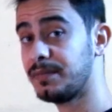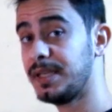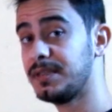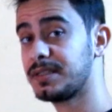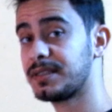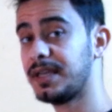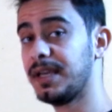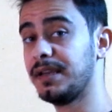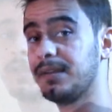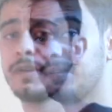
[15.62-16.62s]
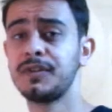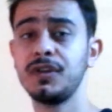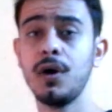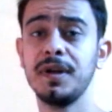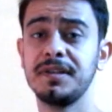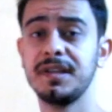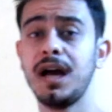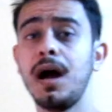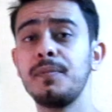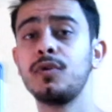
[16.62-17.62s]
means skin. So it is an
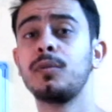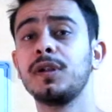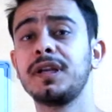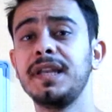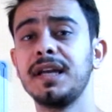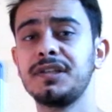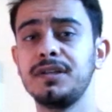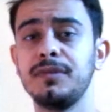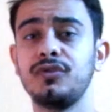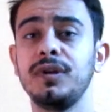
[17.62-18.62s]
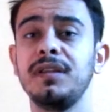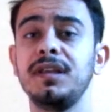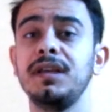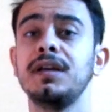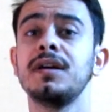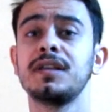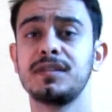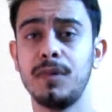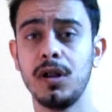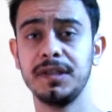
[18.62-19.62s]
abnormal connection between the
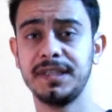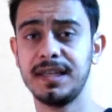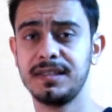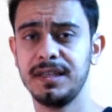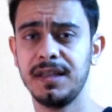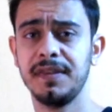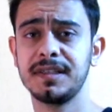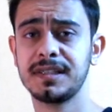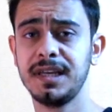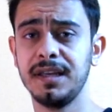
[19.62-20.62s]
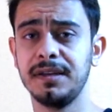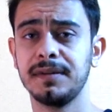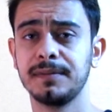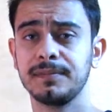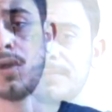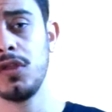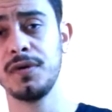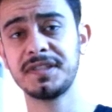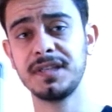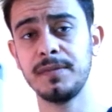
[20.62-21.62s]
small intestine and the skin. Although
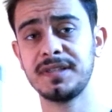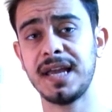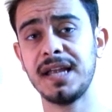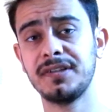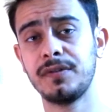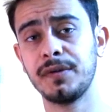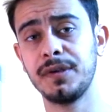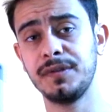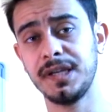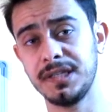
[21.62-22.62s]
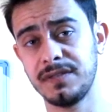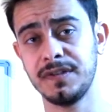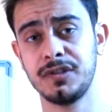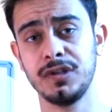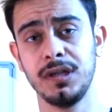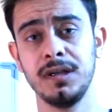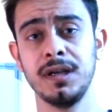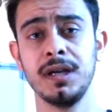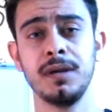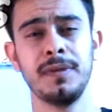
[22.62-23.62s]
its name is enterocutaneous fistula,
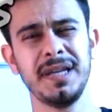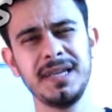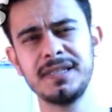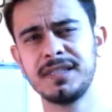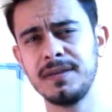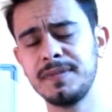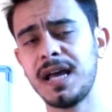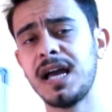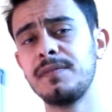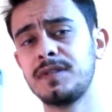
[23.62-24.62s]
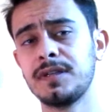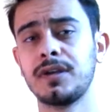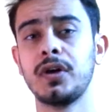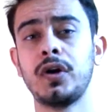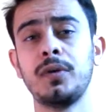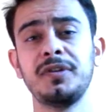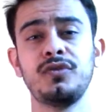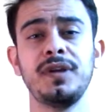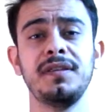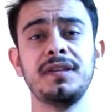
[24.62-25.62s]
but it can sometimes occur
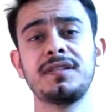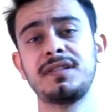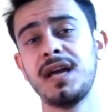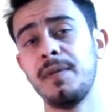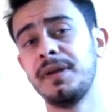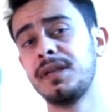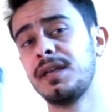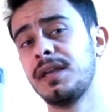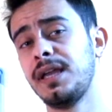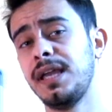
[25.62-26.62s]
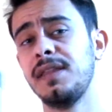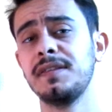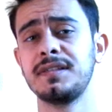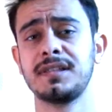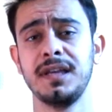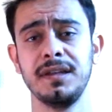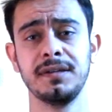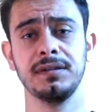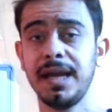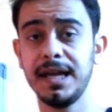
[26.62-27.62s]
between the stomach and the skin.
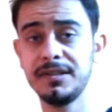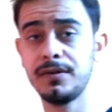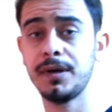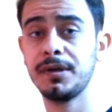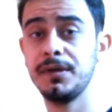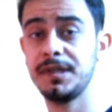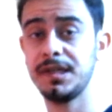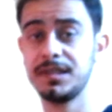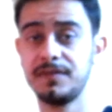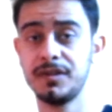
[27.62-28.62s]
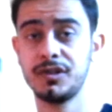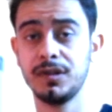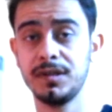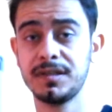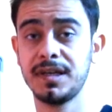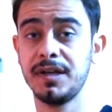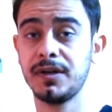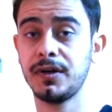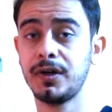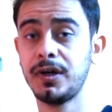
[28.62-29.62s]
Enterocutaneous fistulas can
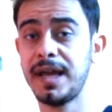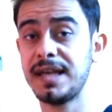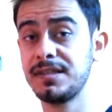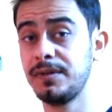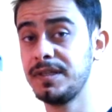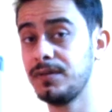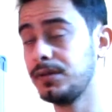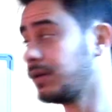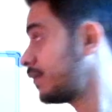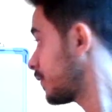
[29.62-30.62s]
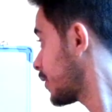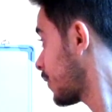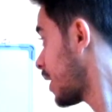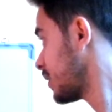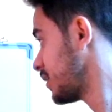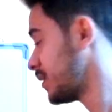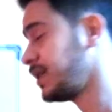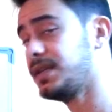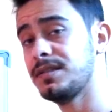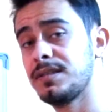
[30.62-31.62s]
occur as a result of Crohn's
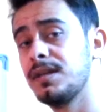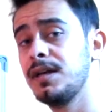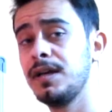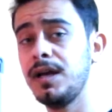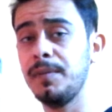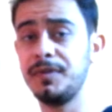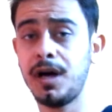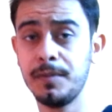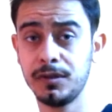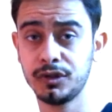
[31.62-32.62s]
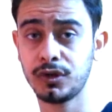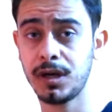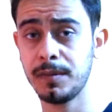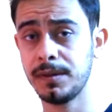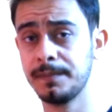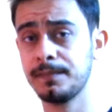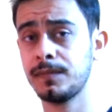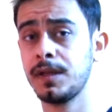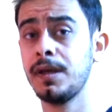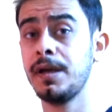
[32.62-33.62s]
disease, abdominal trauma,
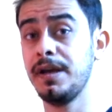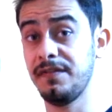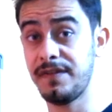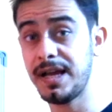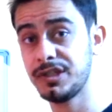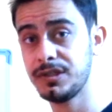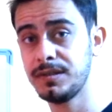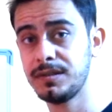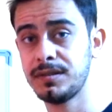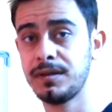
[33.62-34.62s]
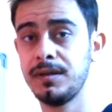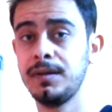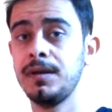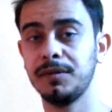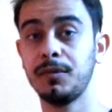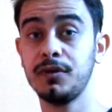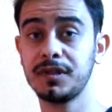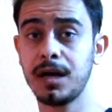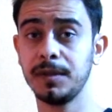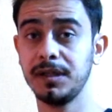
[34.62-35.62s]
infections, but
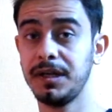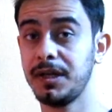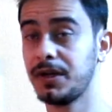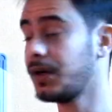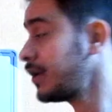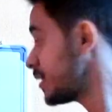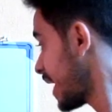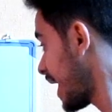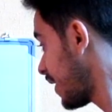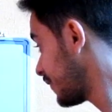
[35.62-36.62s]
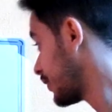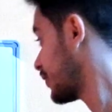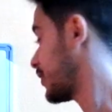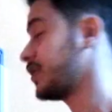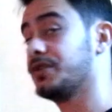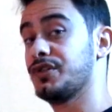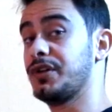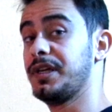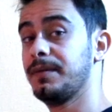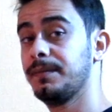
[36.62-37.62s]
most commonly it occurs after
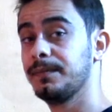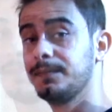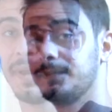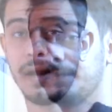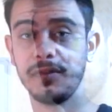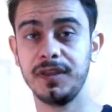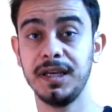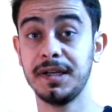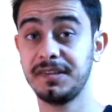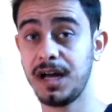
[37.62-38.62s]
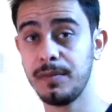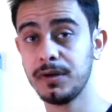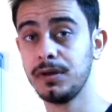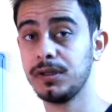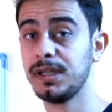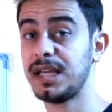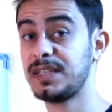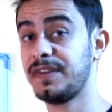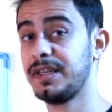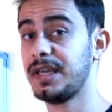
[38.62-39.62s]
surgery. About the anatomical
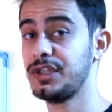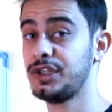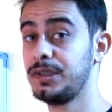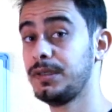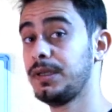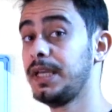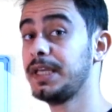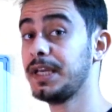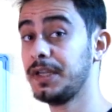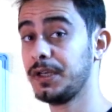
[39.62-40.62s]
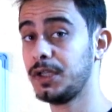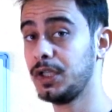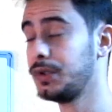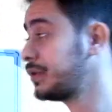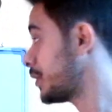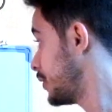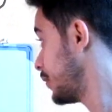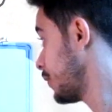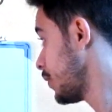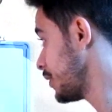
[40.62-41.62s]
classification, it can include
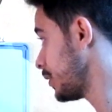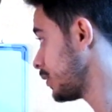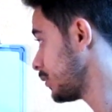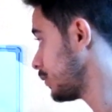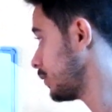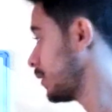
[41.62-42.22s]
duodenal,